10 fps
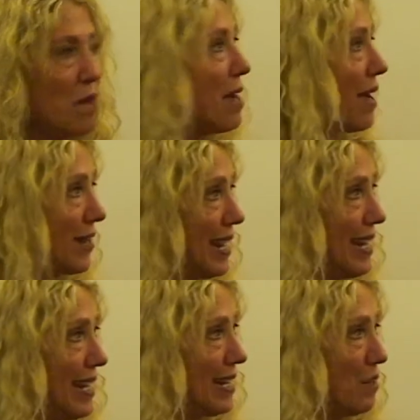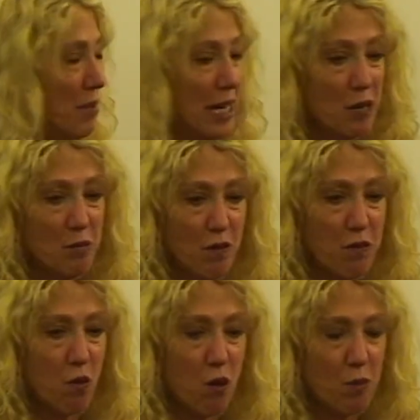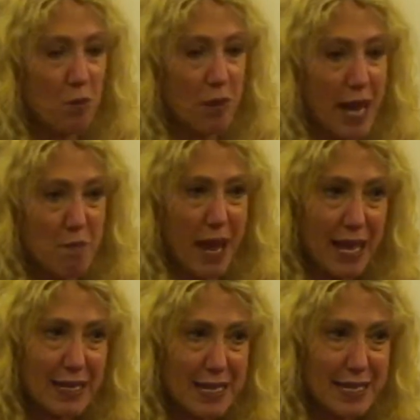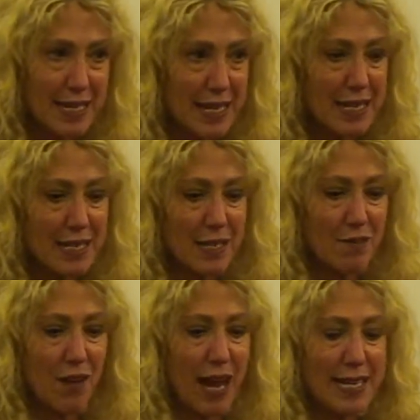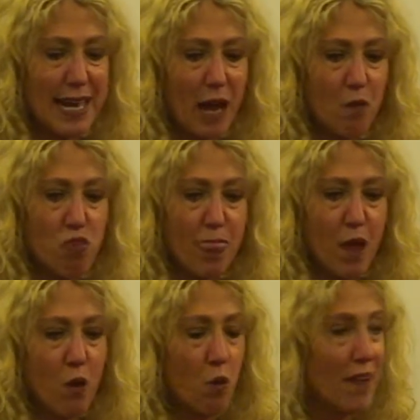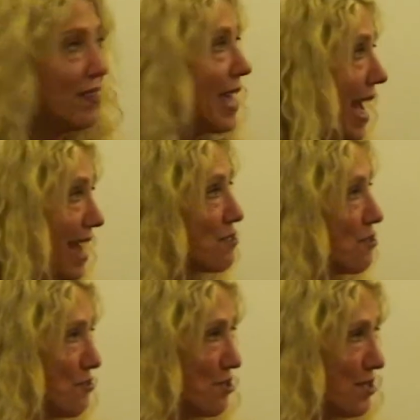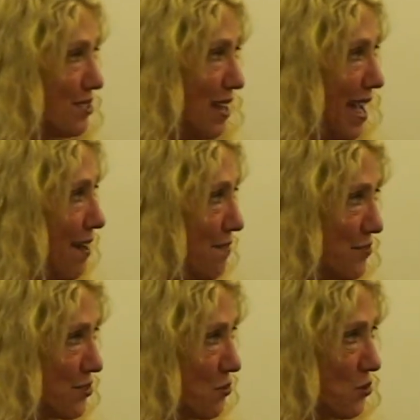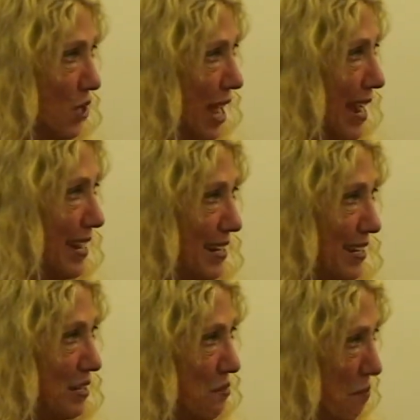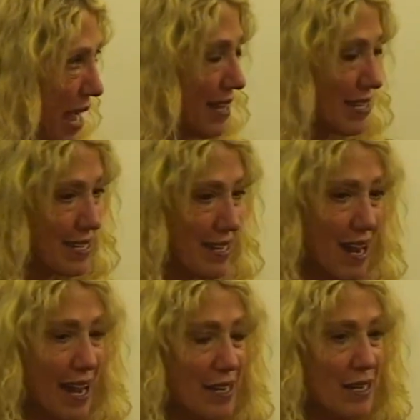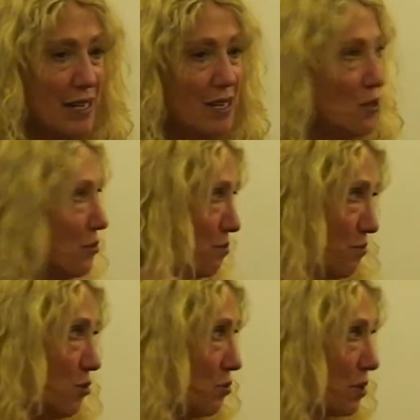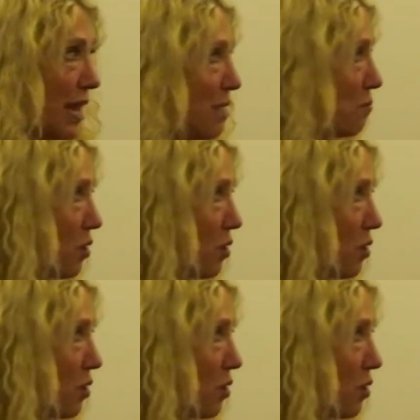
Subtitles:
about King being performed by Palestinians and find out what the actors' lives were like in Palestine, who were playing